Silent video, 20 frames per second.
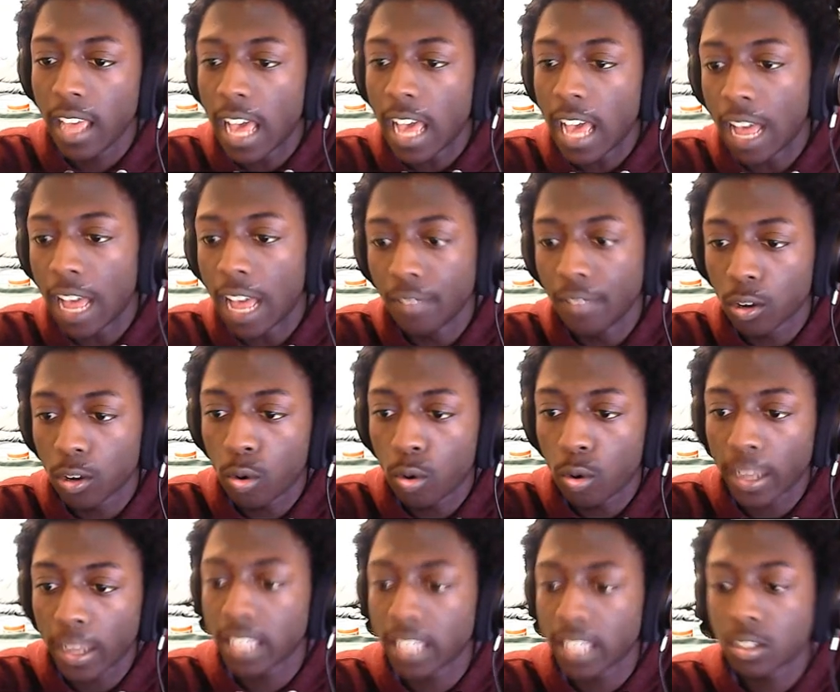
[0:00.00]
and the
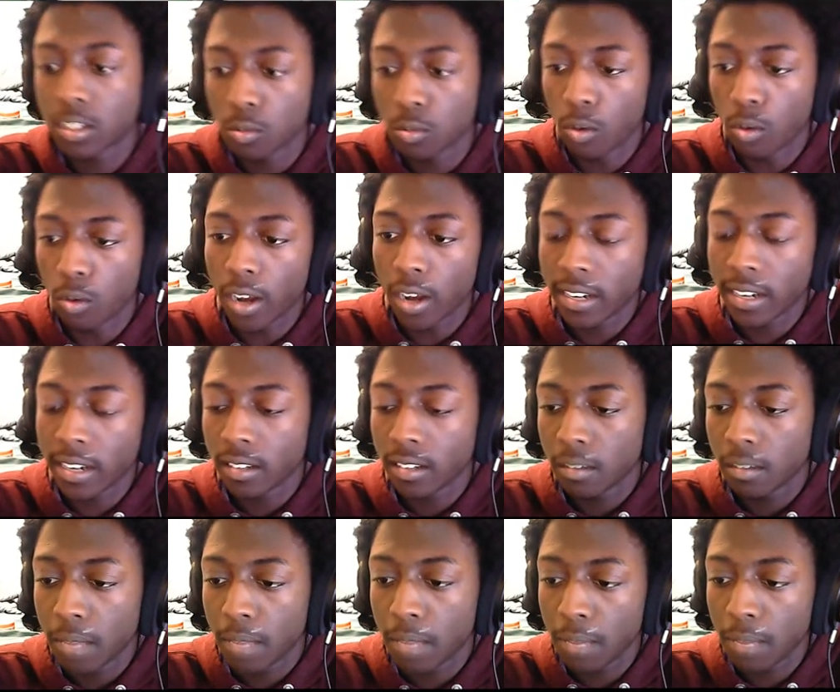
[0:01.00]
quickest one
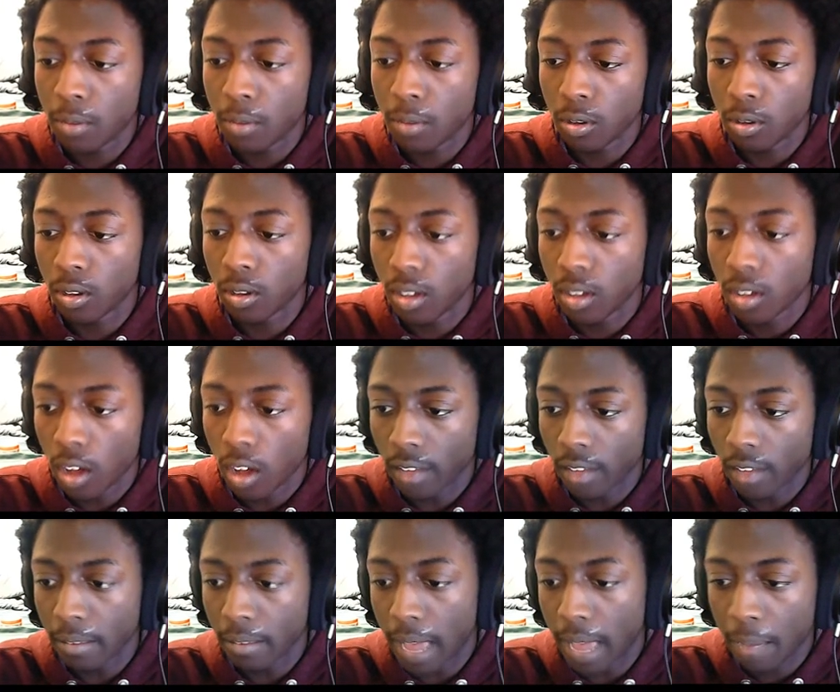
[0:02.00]
people on
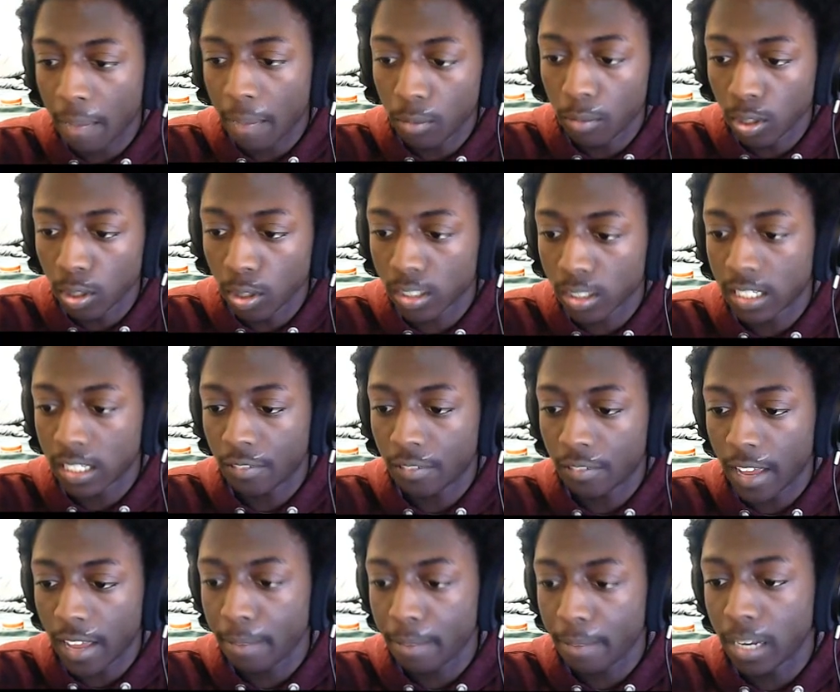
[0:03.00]
the map will look to
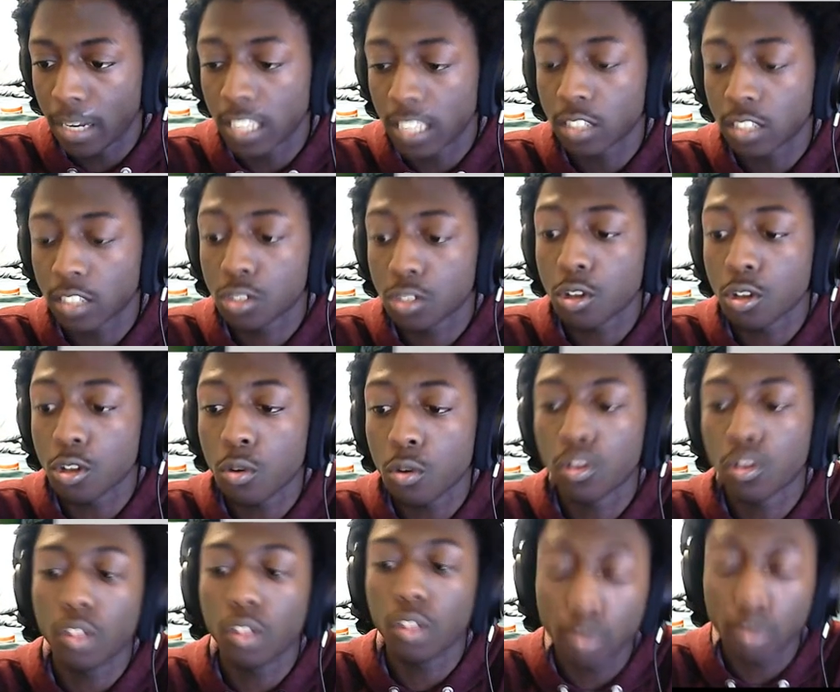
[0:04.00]
defend because it's so
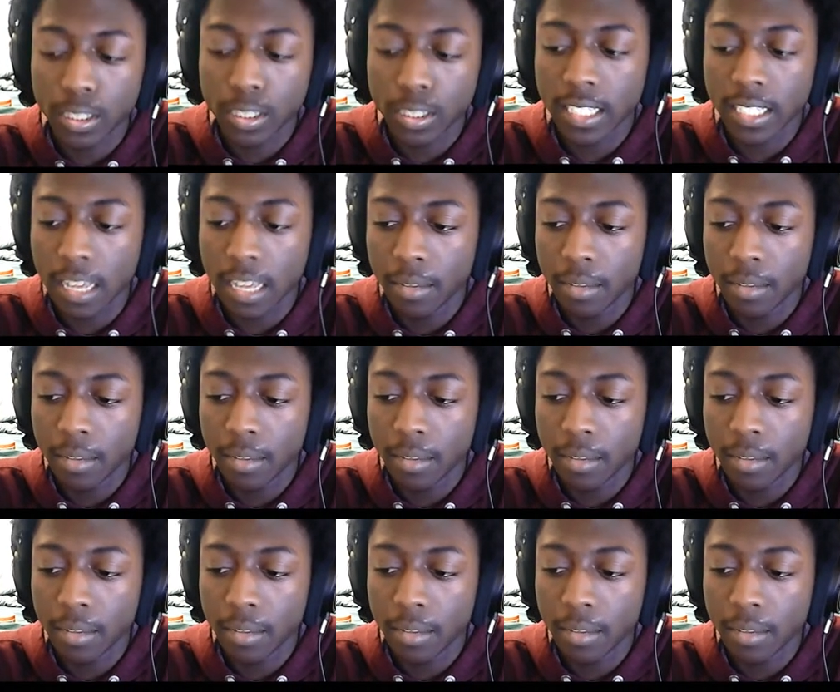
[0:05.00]
close to them.